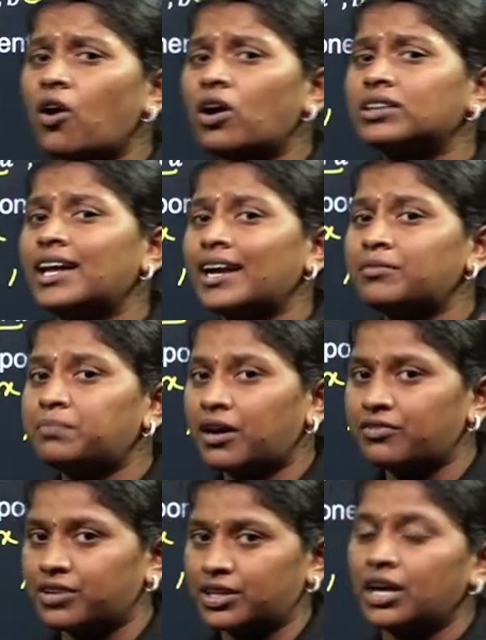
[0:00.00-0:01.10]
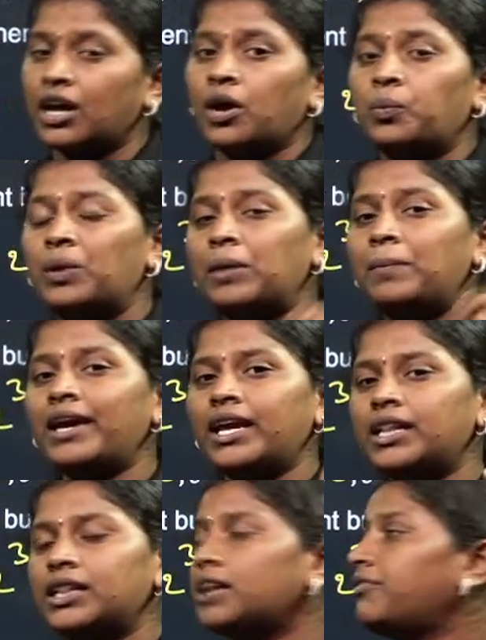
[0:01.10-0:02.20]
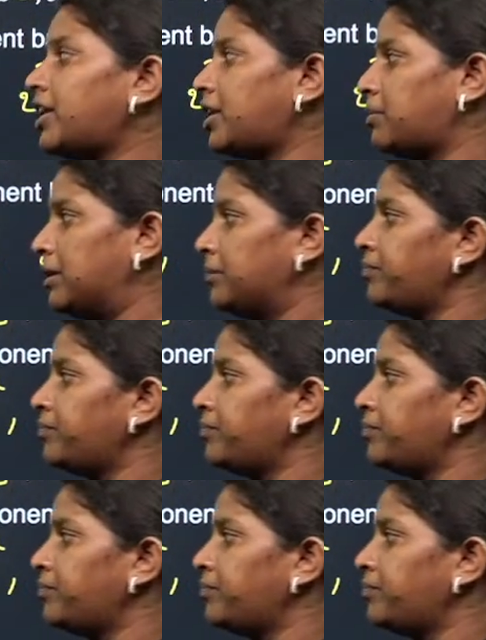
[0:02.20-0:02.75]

or that power will be in the variable.